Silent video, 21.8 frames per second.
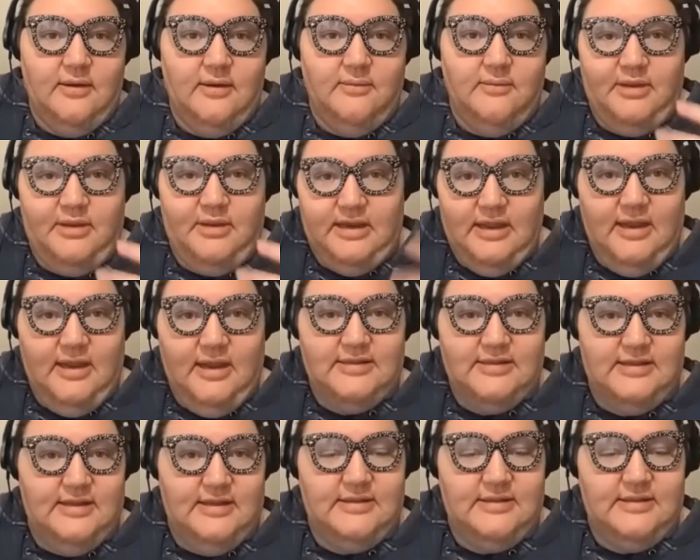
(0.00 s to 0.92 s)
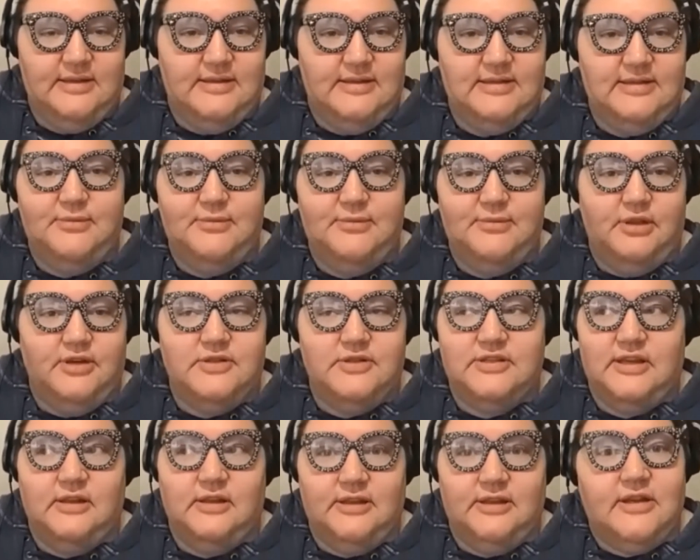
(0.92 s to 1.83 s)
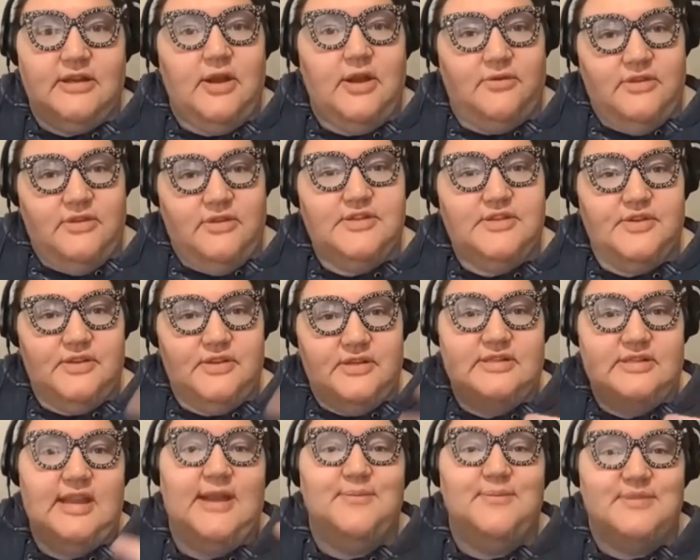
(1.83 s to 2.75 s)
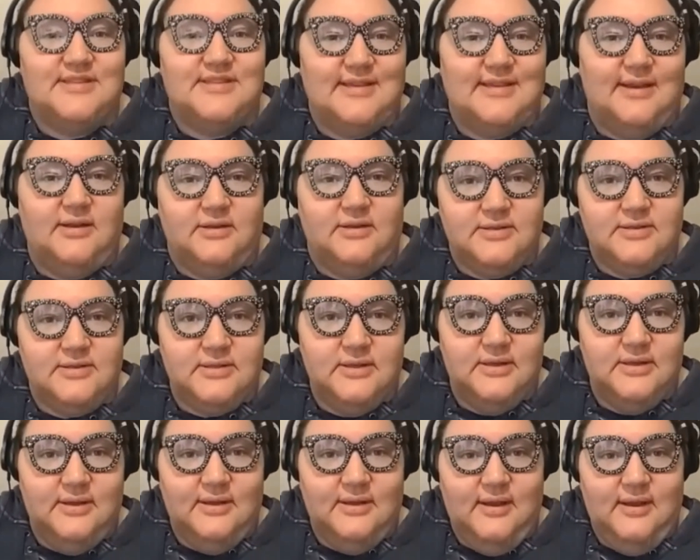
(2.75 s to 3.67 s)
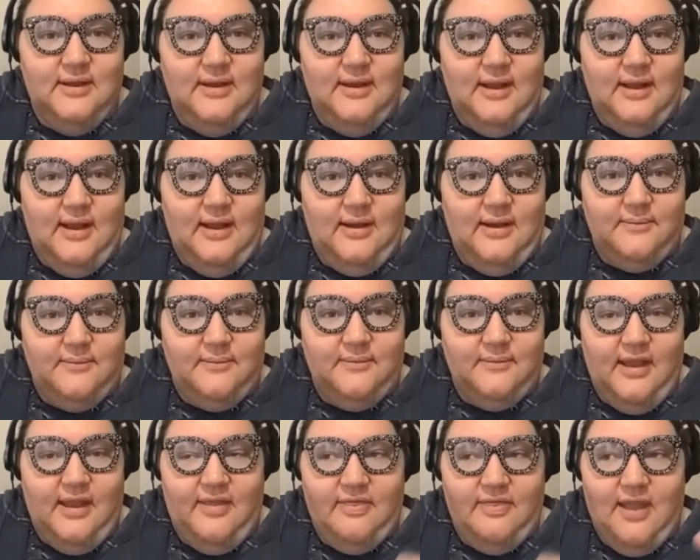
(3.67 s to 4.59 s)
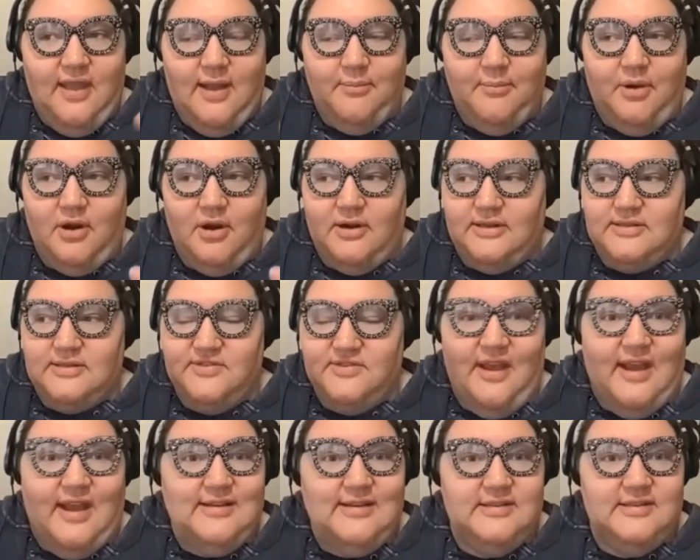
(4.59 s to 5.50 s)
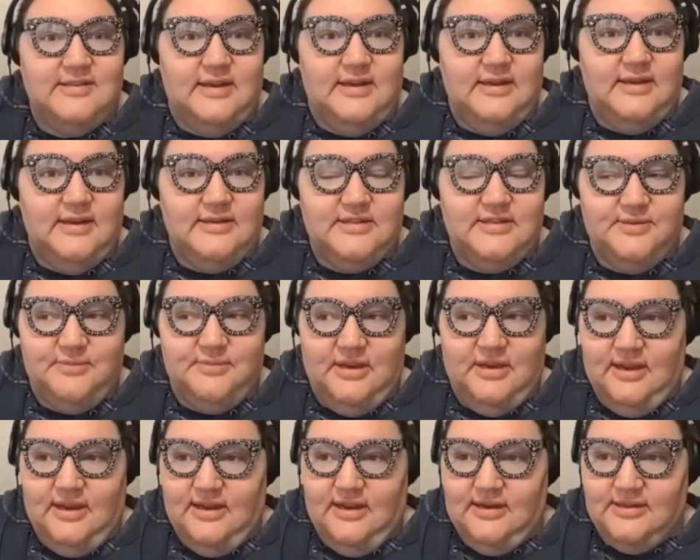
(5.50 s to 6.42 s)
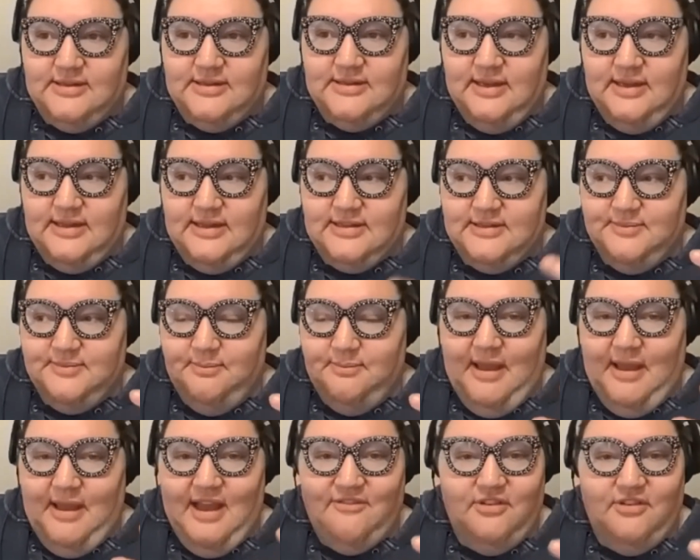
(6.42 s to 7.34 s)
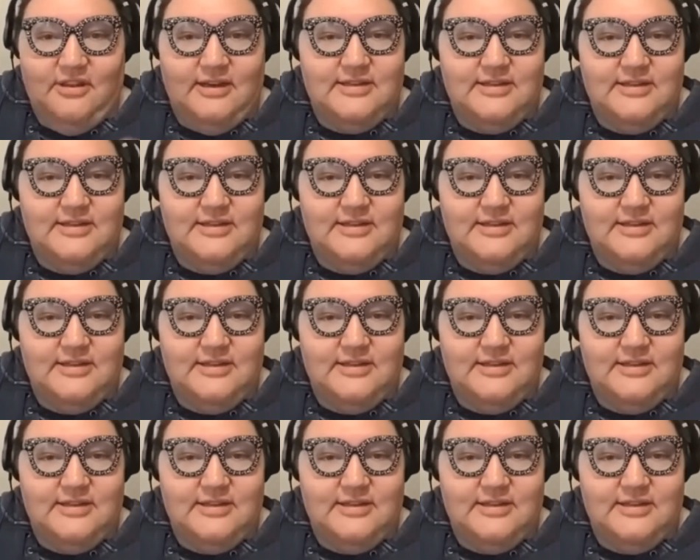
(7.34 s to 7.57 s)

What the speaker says: because it's a similar skill. Like, no, these are the same skills. And that part is fascinating to me. And it's baffling